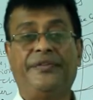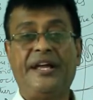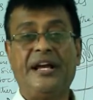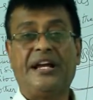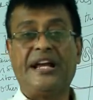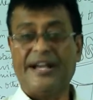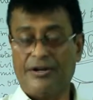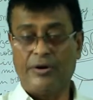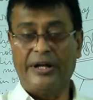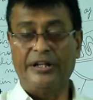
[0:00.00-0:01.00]
they
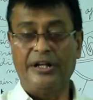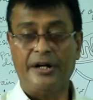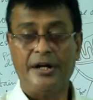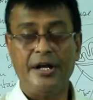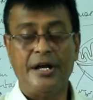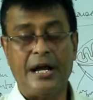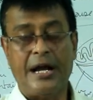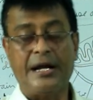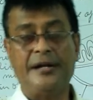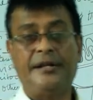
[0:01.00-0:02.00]
get together
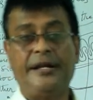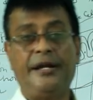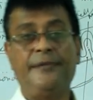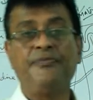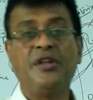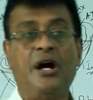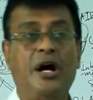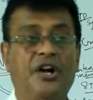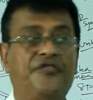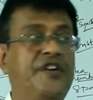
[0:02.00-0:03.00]
and they
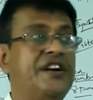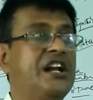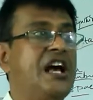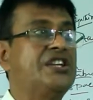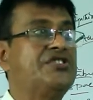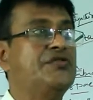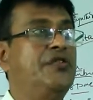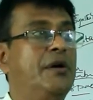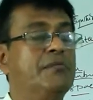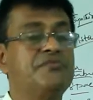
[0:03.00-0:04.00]
are fertilized to
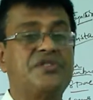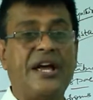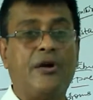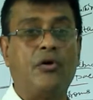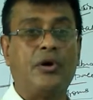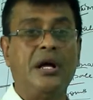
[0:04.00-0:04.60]
form zygote.